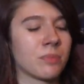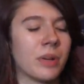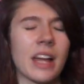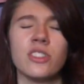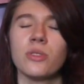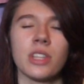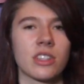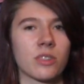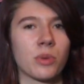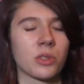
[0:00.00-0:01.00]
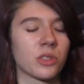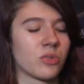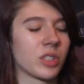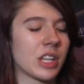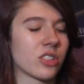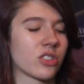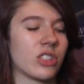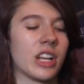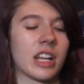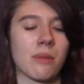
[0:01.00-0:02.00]
But I do think this book looks really
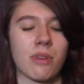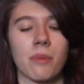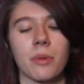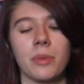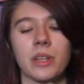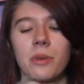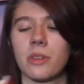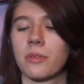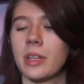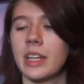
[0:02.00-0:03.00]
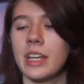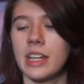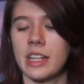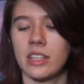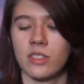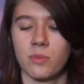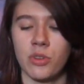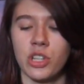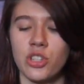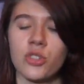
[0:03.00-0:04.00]
interesting, and I'm probably going to read it. It is
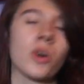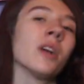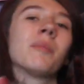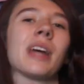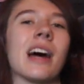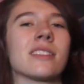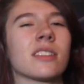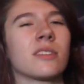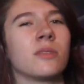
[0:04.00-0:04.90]
pretty short, but it has